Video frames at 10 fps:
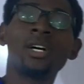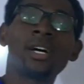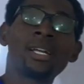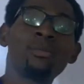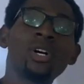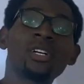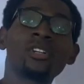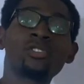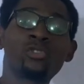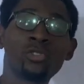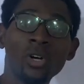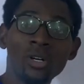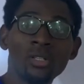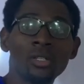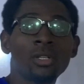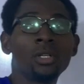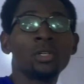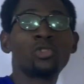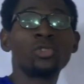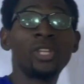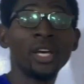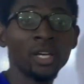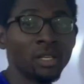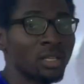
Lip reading: and I'm the accounting tutor. Today